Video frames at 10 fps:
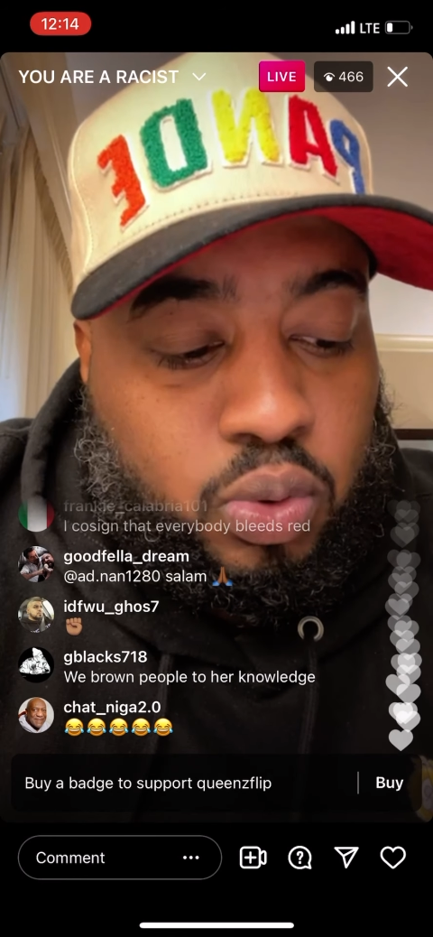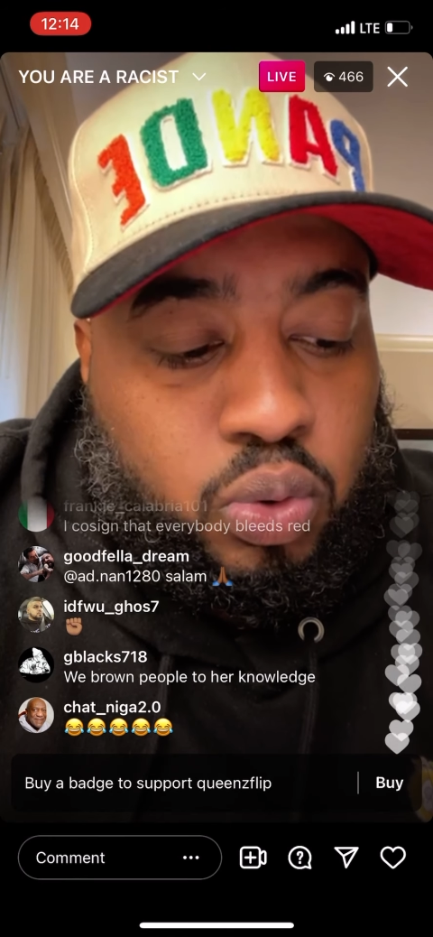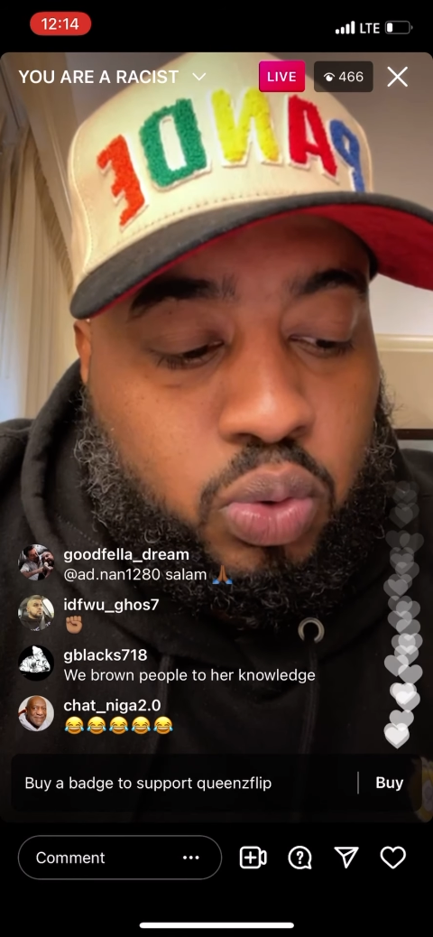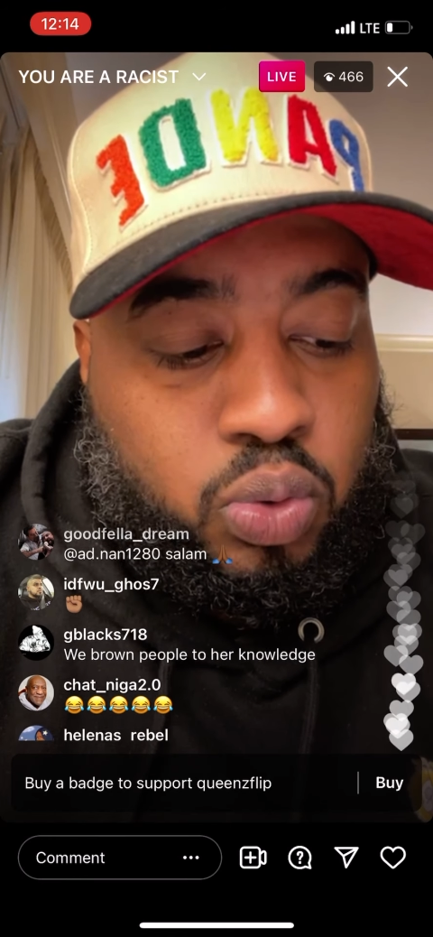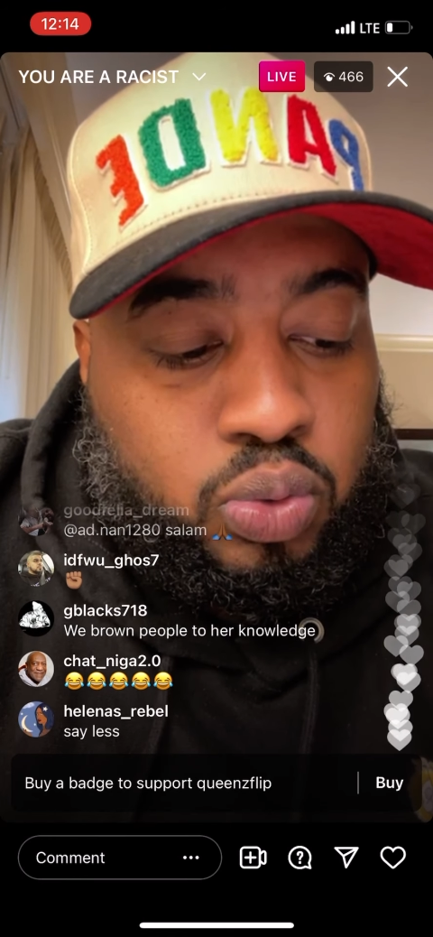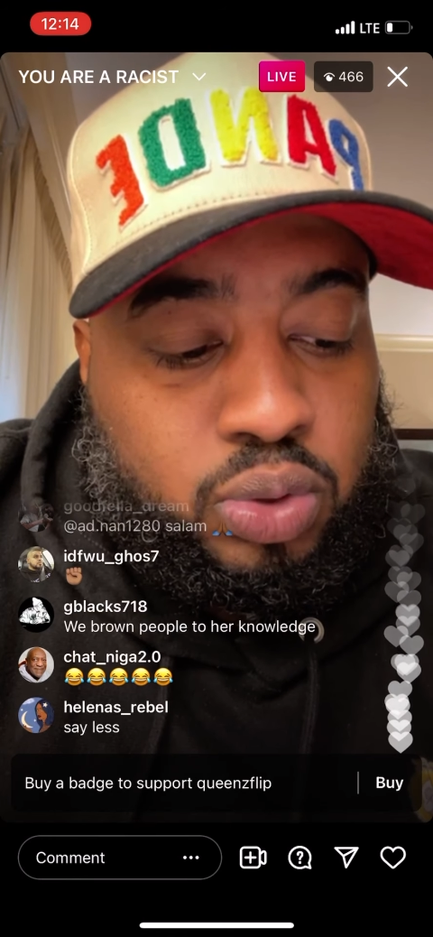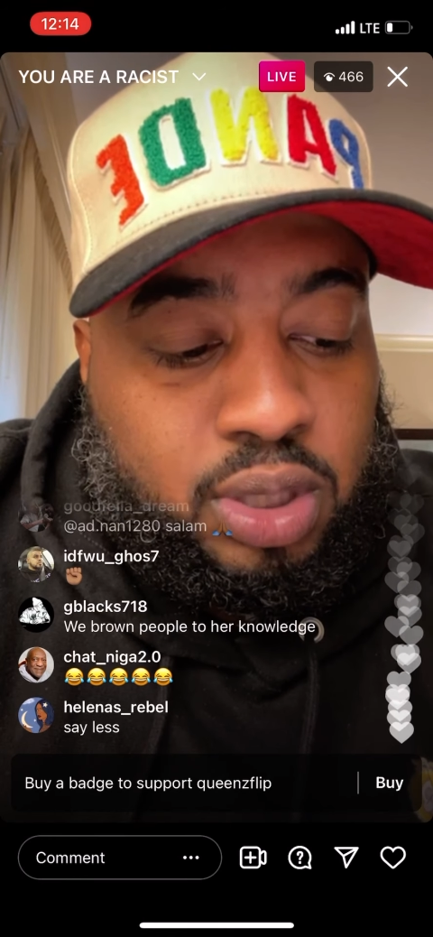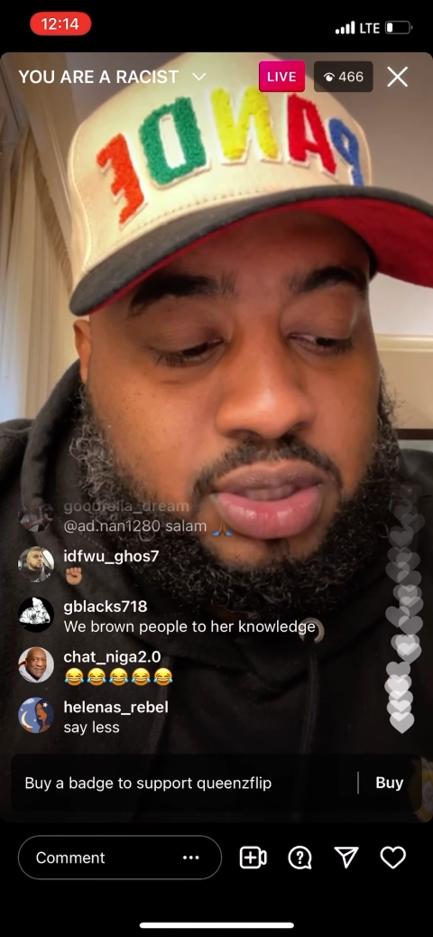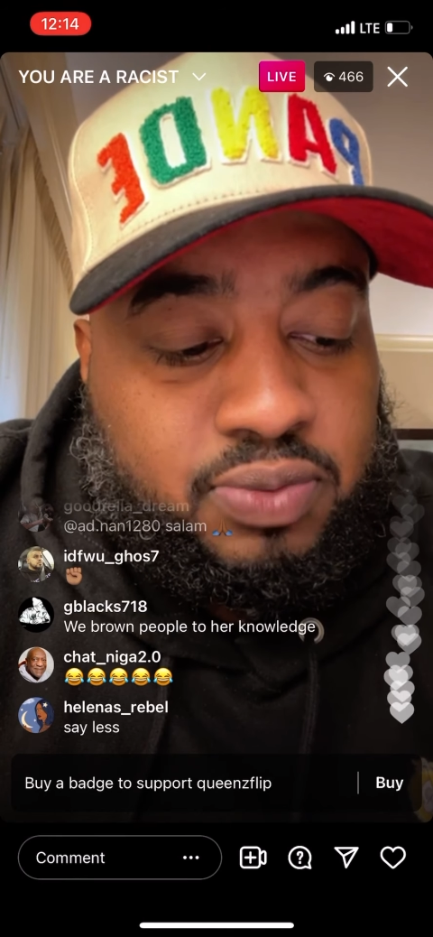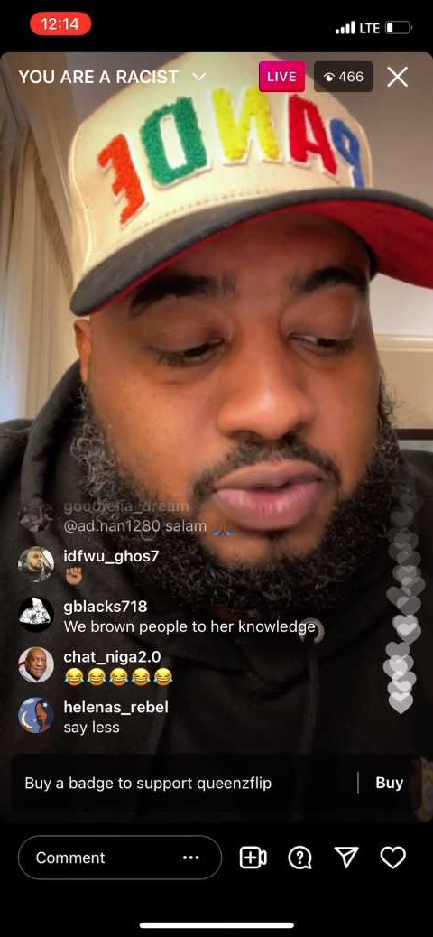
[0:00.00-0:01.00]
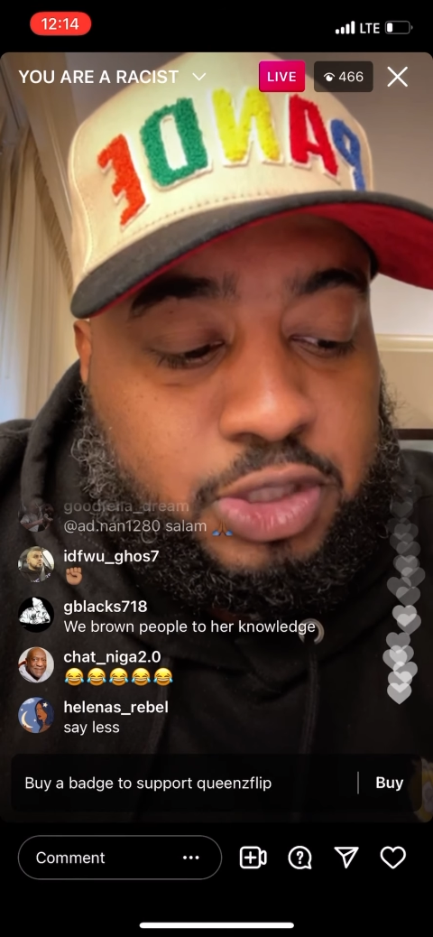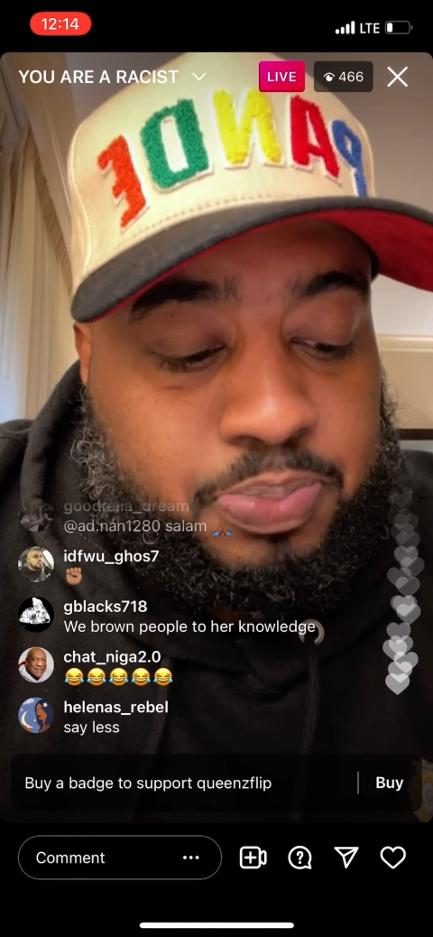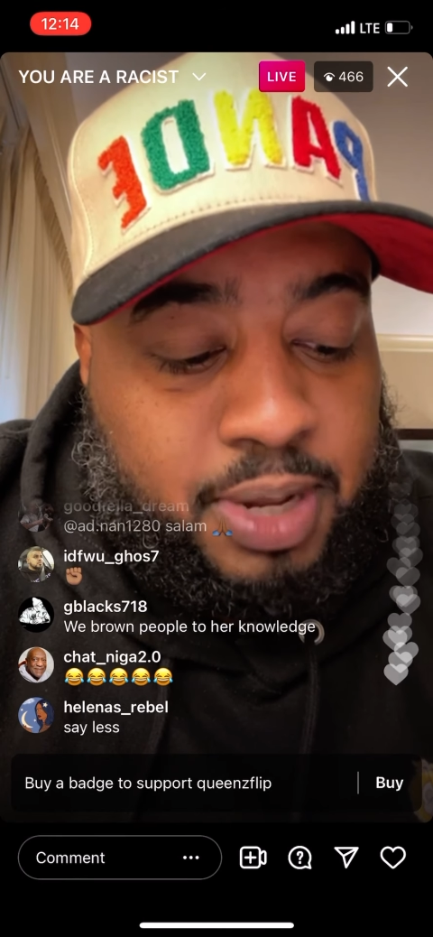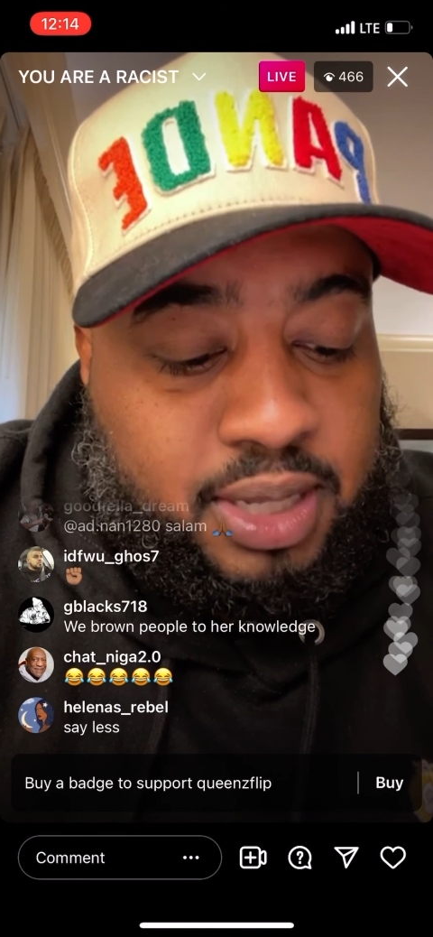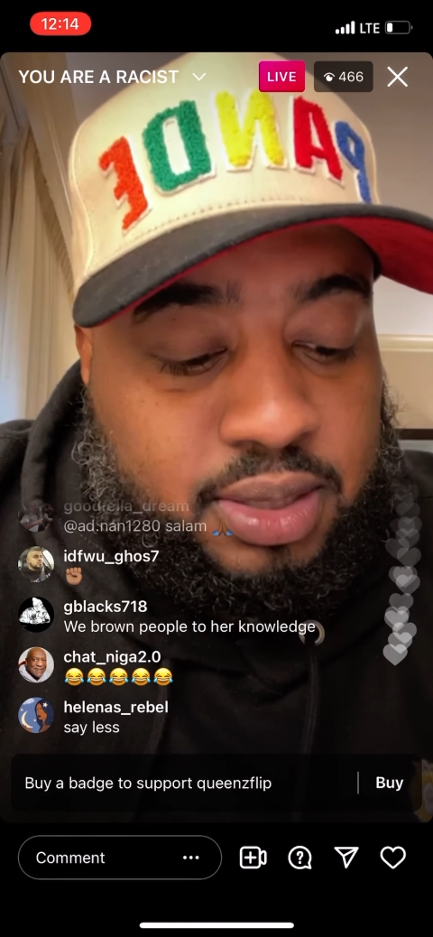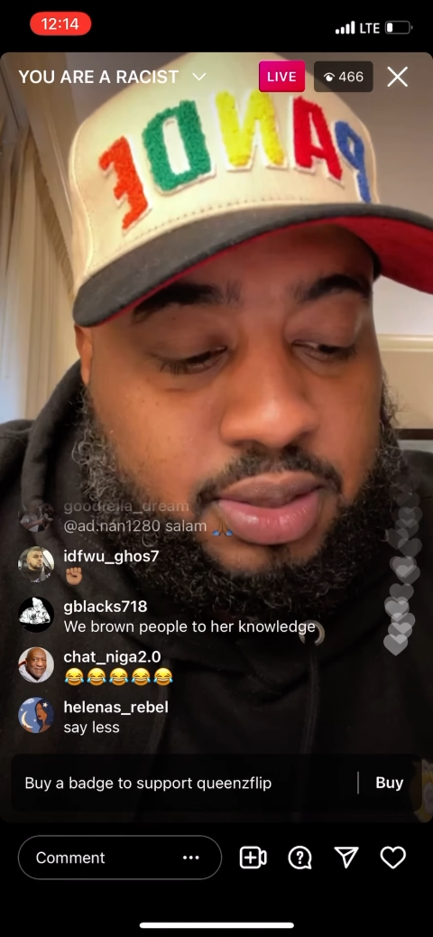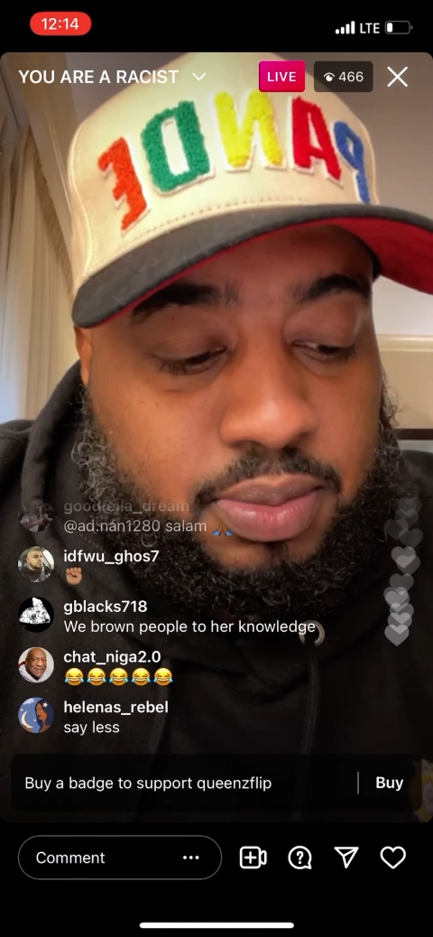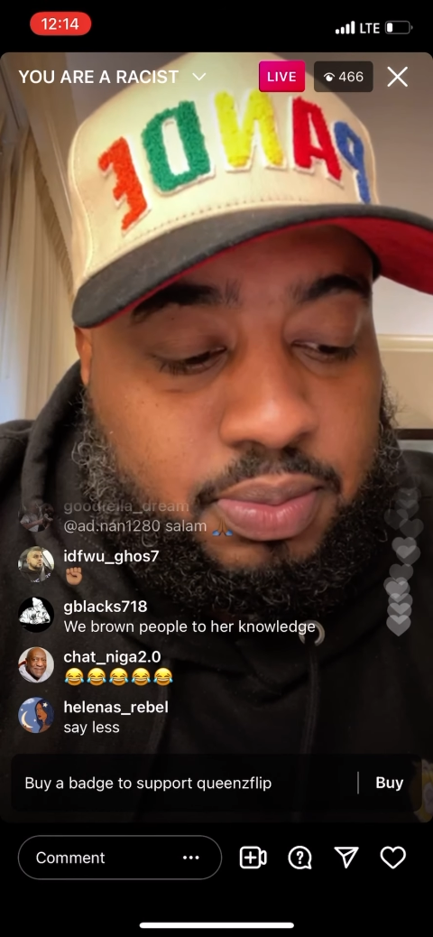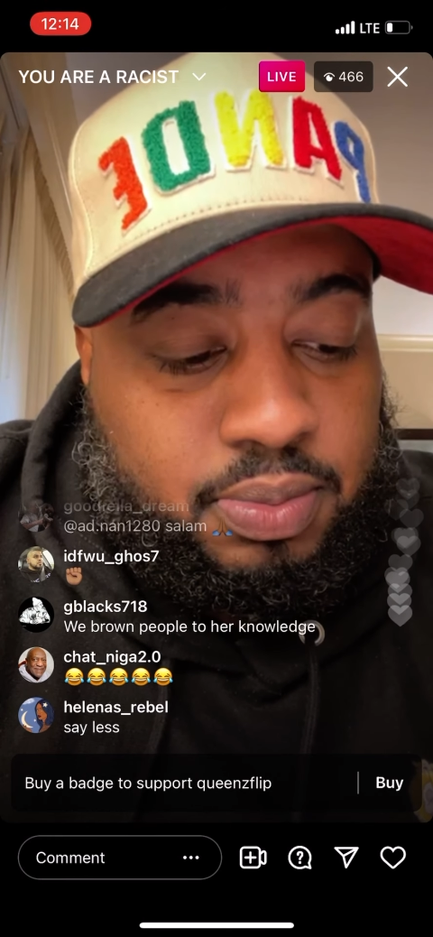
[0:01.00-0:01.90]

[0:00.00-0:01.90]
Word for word: who doesn't respect